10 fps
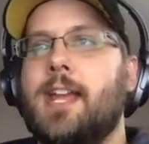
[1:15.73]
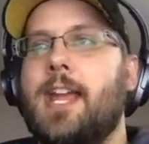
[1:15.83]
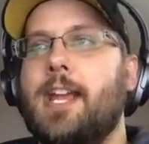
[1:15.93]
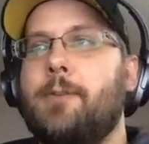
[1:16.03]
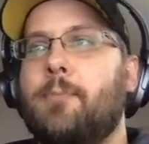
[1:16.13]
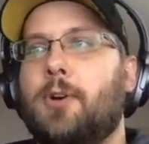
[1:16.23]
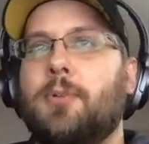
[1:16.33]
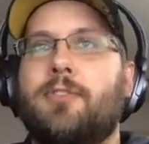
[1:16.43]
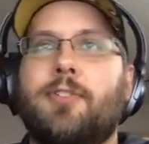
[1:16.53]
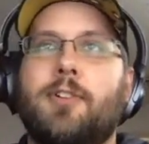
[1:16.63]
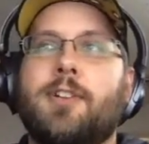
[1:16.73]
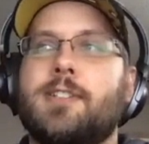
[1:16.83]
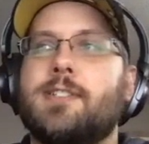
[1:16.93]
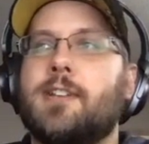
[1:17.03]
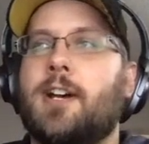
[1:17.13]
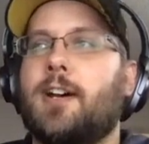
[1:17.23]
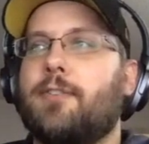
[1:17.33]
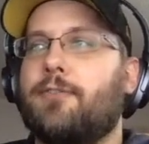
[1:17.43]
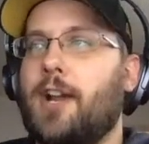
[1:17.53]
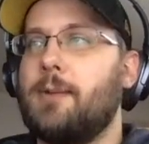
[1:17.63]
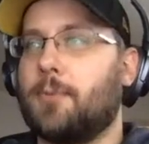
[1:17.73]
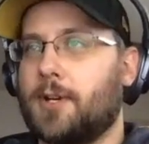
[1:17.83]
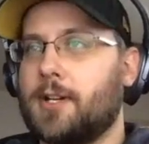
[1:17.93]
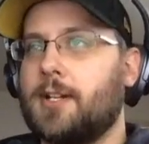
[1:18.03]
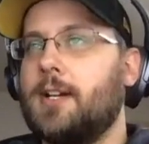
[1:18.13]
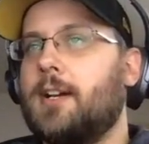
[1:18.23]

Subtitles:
a mobile-focused framework